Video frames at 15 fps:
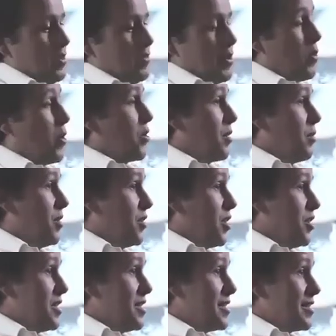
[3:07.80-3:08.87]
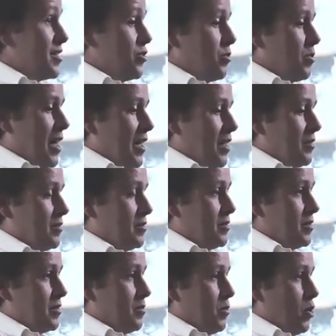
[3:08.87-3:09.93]
they won't come undone easily in your bag.
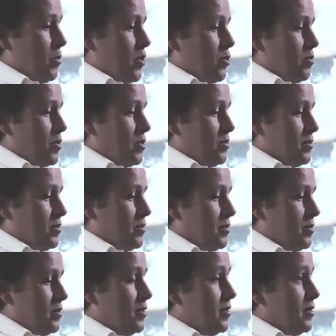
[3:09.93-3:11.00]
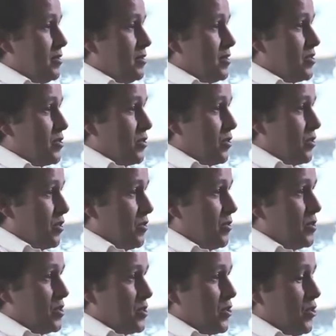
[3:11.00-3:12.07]
Pop it open. It's got kind of
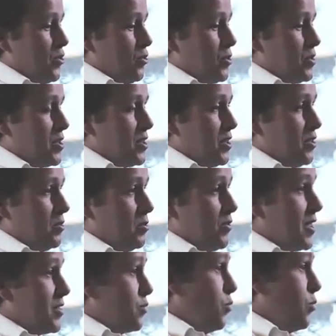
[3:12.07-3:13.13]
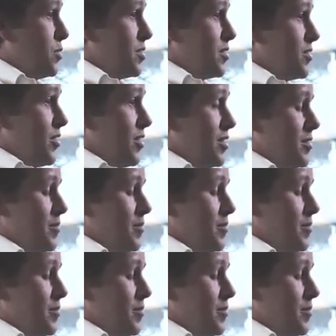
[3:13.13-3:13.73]
secure seal, but that's watertight.